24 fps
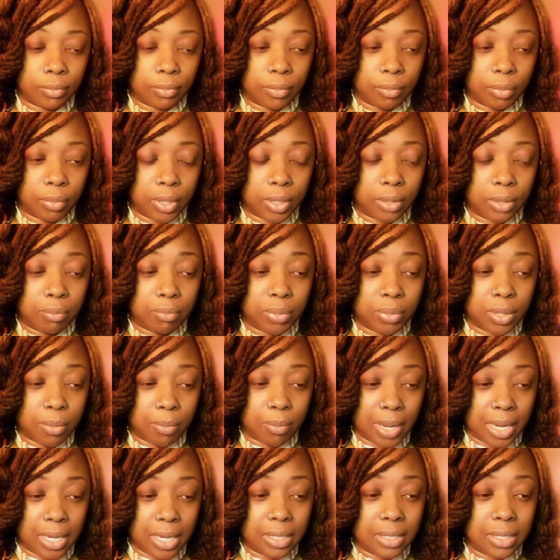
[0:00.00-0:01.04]
But to
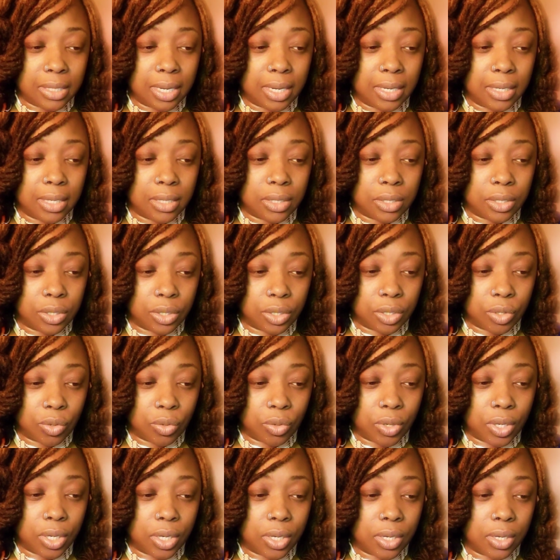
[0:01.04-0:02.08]
maintain and
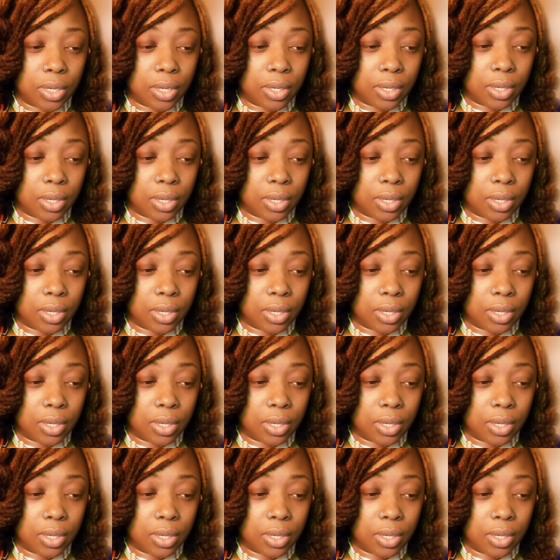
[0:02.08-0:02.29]
secure,